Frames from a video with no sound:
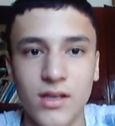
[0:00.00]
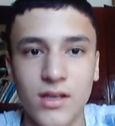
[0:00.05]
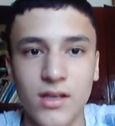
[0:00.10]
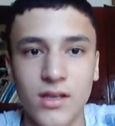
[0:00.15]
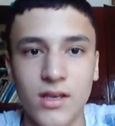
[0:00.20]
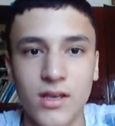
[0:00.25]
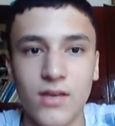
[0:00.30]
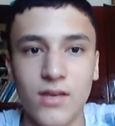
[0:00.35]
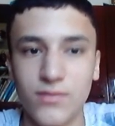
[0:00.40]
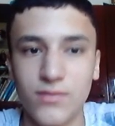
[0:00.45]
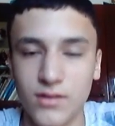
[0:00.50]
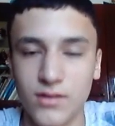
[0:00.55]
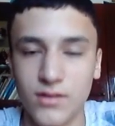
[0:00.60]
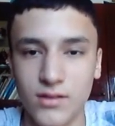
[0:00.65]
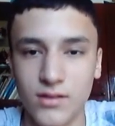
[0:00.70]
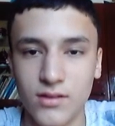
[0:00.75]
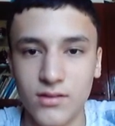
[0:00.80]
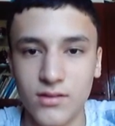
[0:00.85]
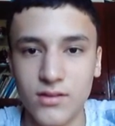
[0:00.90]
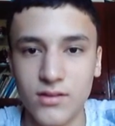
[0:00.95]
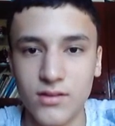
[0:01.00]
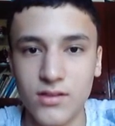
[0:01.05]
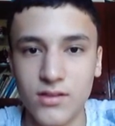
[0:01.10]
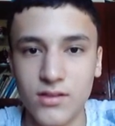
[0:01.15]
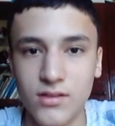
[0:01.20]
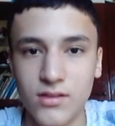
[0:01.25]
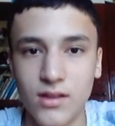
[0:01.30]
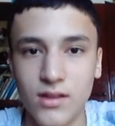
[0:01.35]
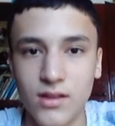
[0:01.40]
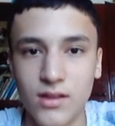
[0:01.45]
If the density is
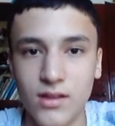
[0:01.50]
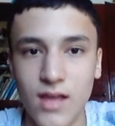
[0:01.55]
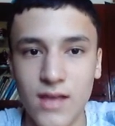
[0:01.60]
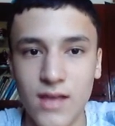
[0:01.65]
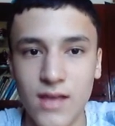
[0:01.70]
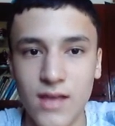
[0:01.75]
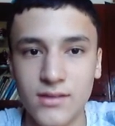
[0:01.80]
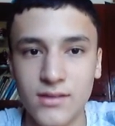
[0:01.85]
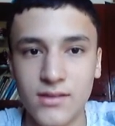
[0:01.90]
less,